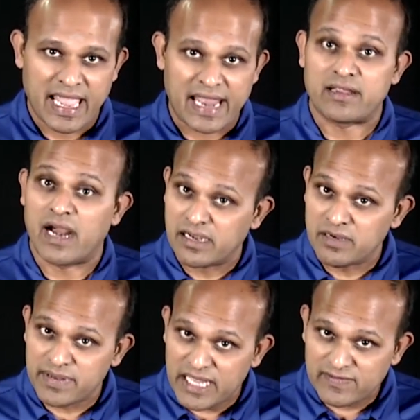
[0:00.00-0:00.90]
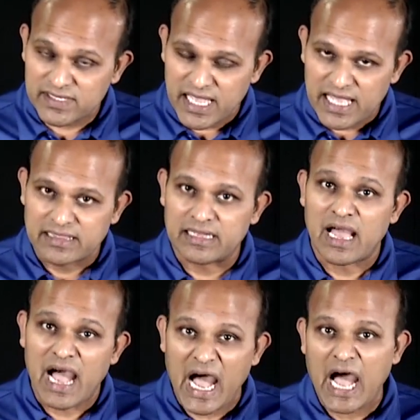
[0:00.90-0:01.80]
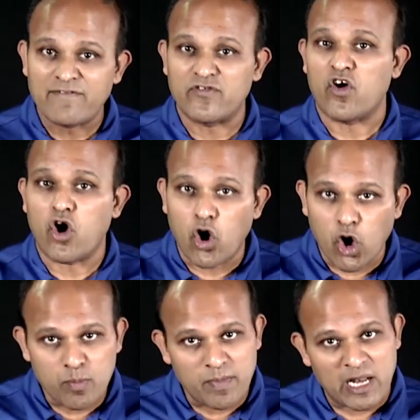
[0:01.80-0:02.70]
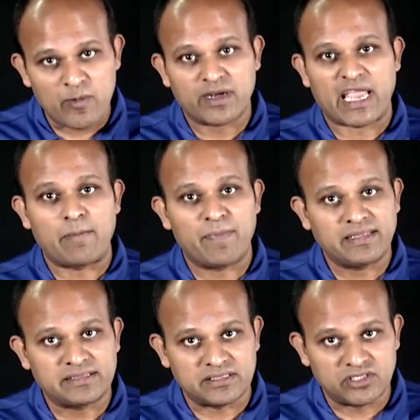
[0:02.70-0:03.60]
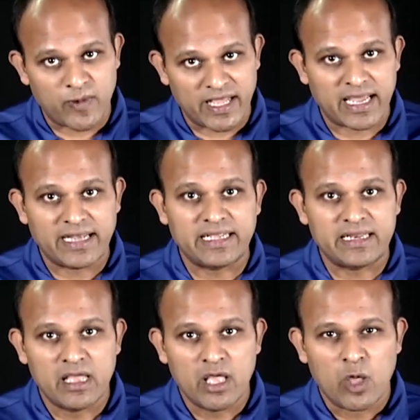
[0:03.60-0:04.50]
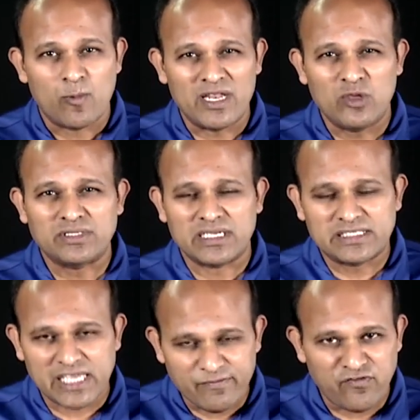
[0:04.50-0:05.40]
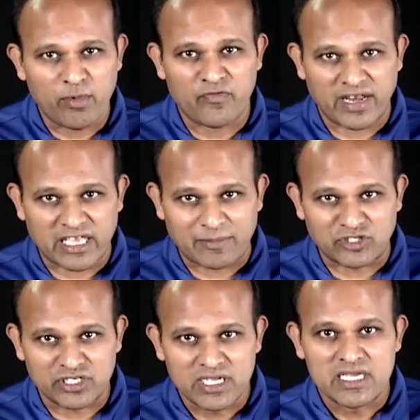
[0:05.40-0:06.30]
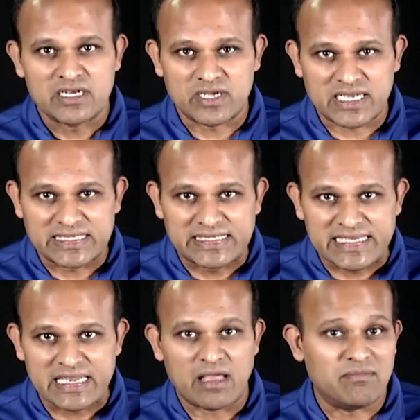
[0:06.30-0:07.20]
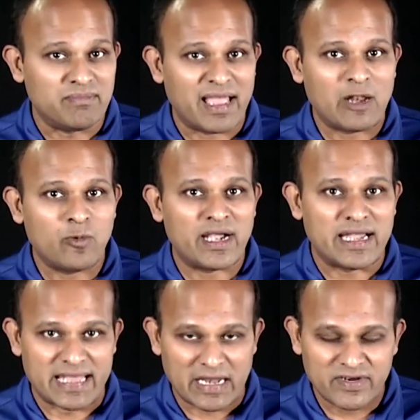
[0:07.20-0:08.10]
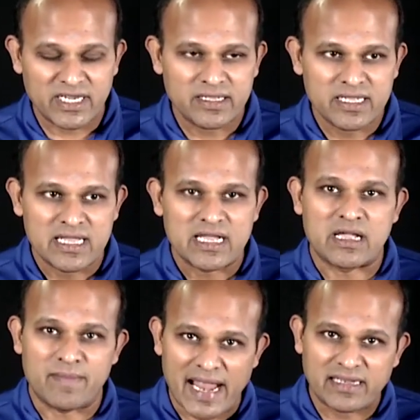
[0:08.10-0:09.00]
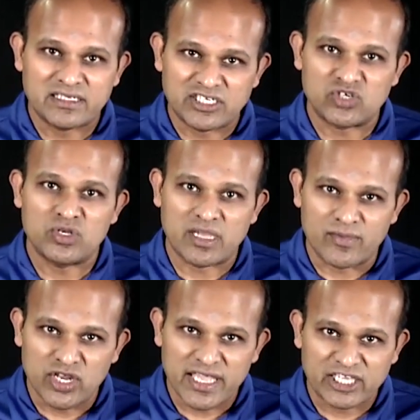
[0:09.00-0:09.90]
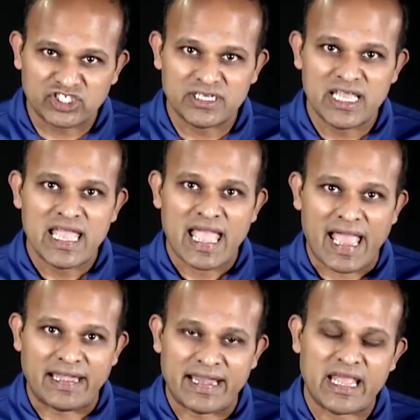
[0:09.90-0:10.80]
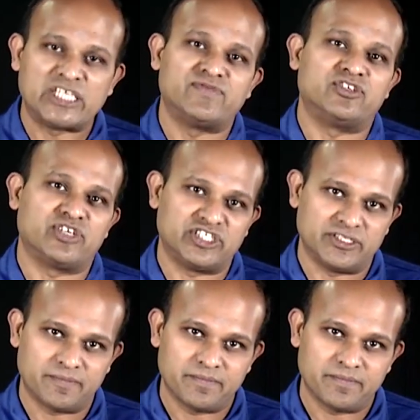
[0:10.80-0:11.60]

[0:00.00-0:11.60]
And Gartner believes that half of all malware campaigns in 2019 will use some form of encryption to conceal malware delivery, command and control communication, and data exfiltration.